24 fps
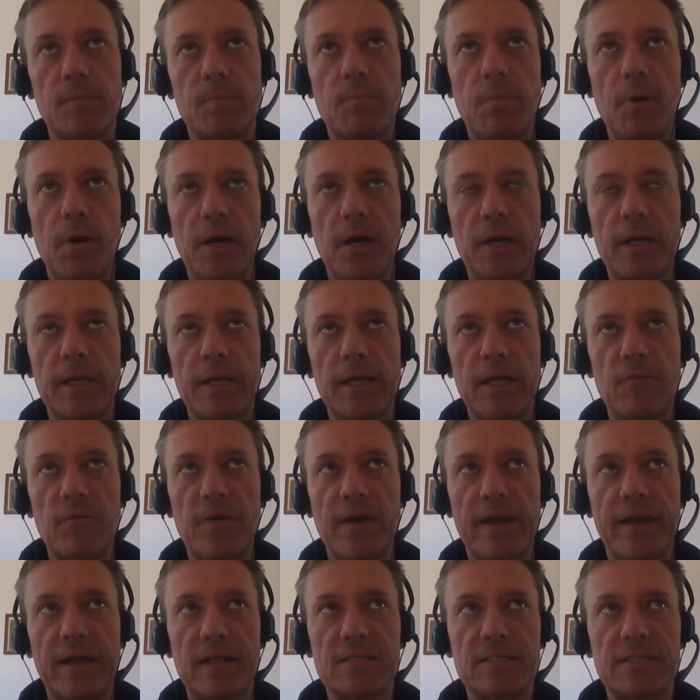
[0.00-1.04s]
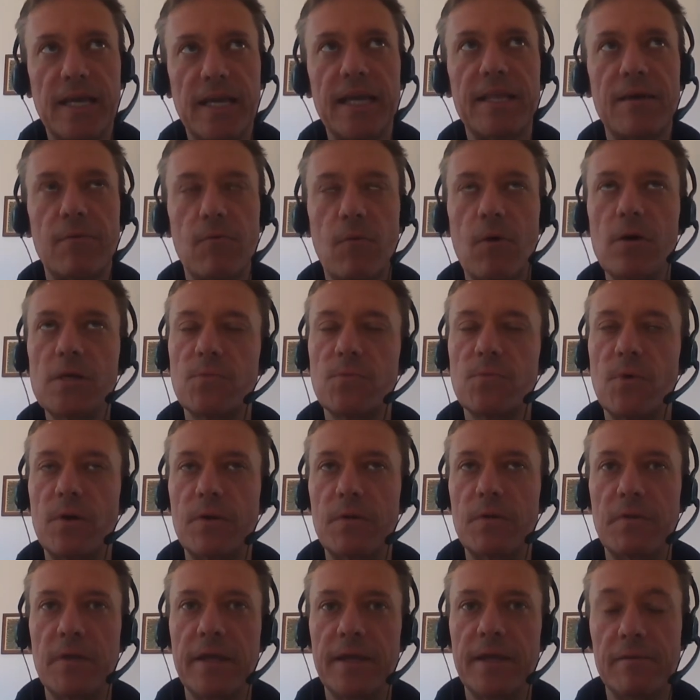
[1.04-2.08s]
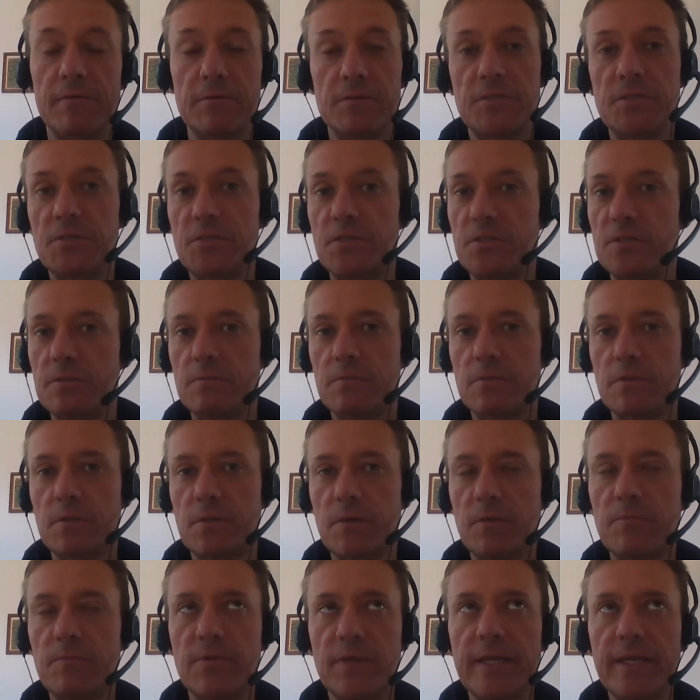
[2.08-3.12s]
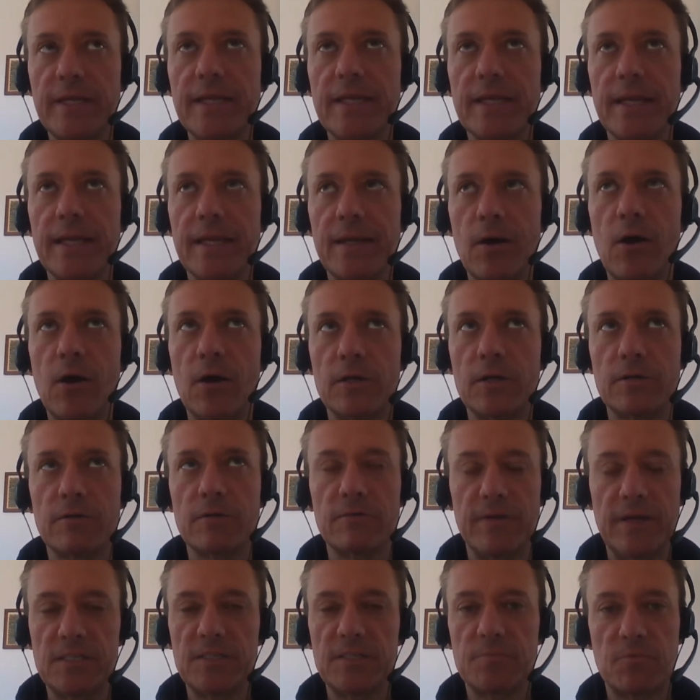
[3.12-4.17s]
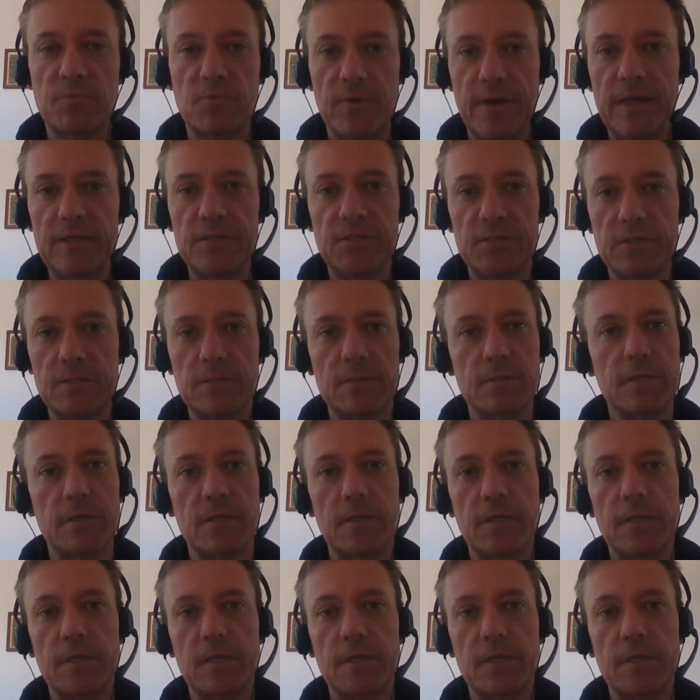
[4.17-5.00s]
But if I can say there was one thing, it was just complete and utter desperation.